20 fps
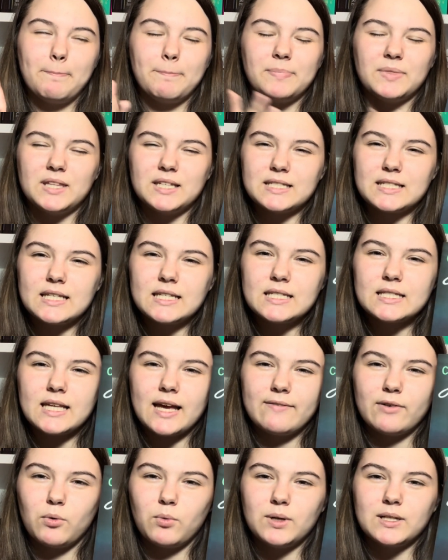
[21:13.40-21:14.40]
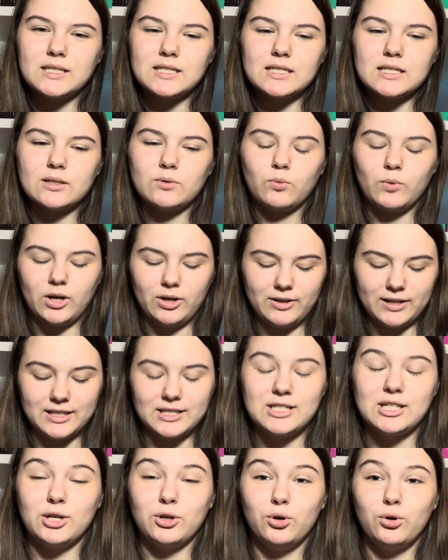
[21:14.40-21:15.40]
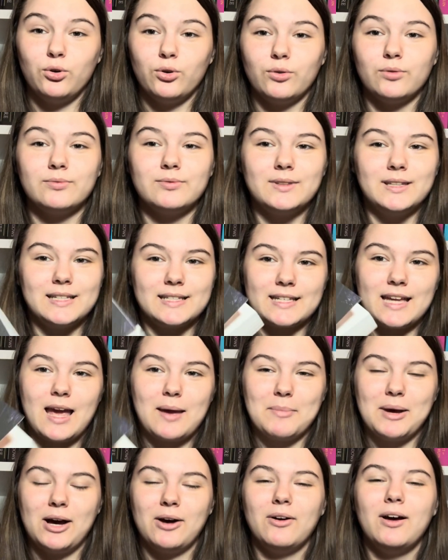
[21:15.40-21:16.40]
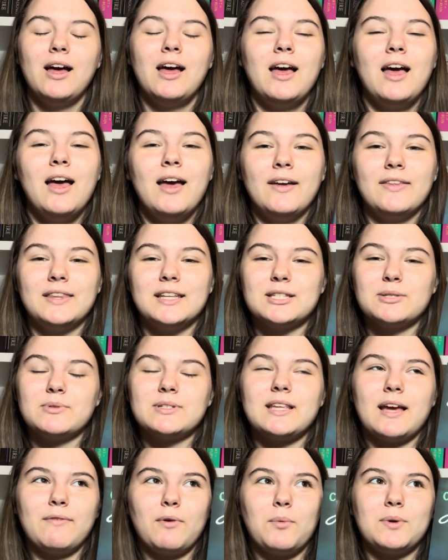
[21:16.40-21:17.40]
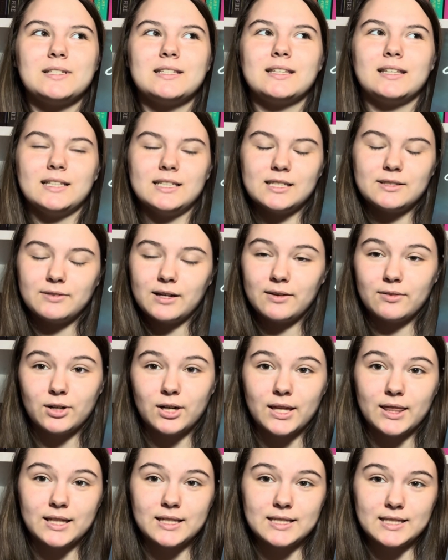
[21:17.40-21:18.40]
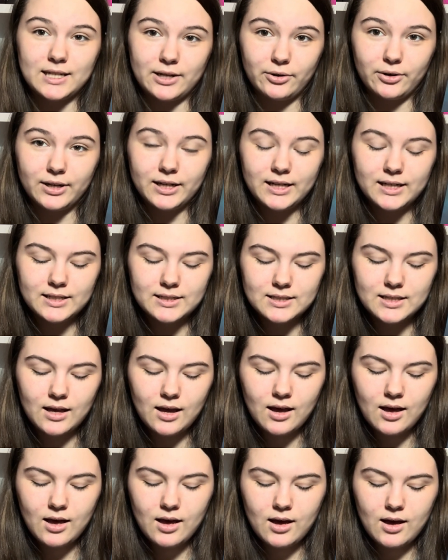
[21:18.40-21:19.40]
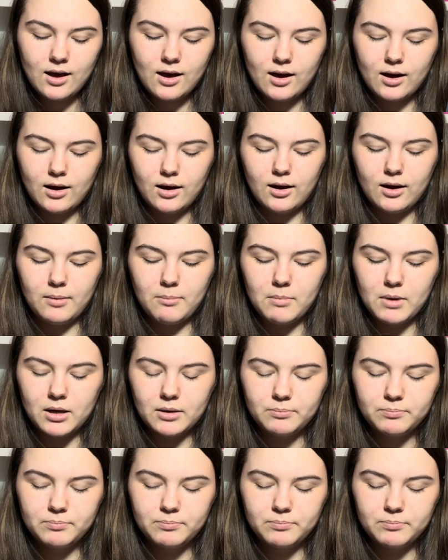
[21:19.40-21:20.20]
this is everyone's, well, until this came out, this was everyone's least favorite in the series. I